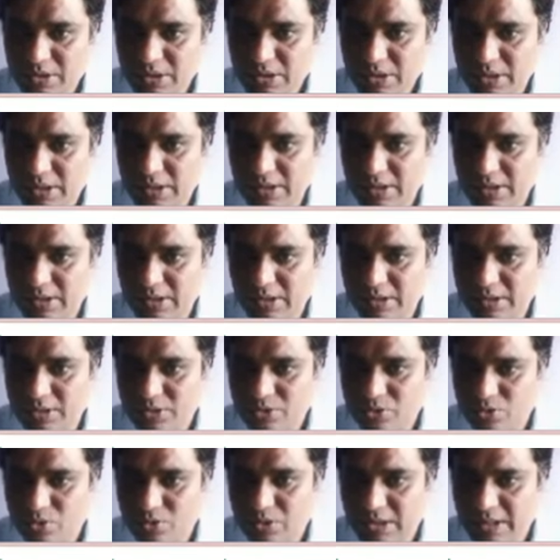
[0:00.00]
current here,
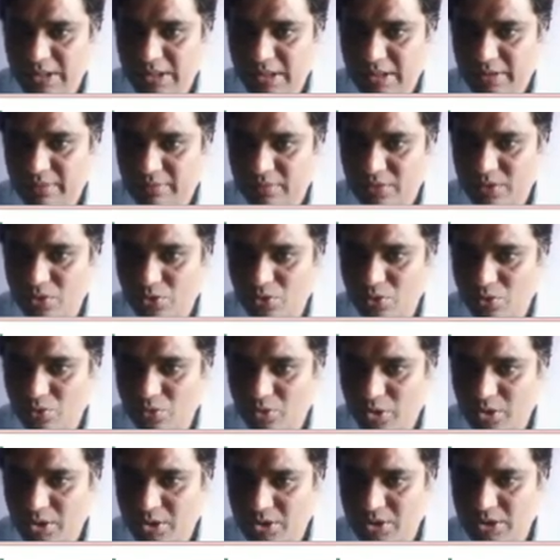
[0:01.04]
so that I will know
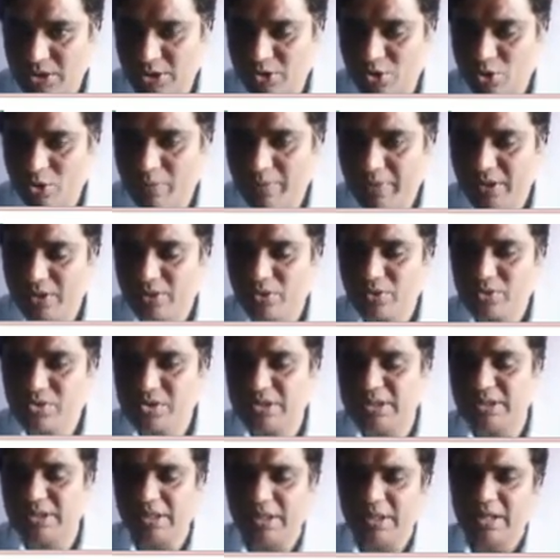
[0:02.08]
what is the drop across
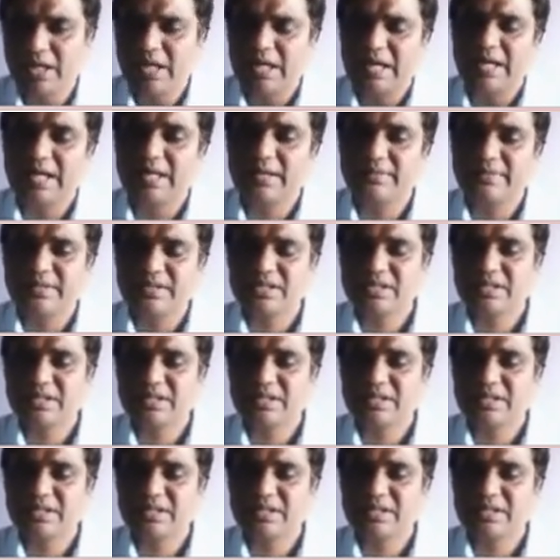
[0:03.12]
it, and once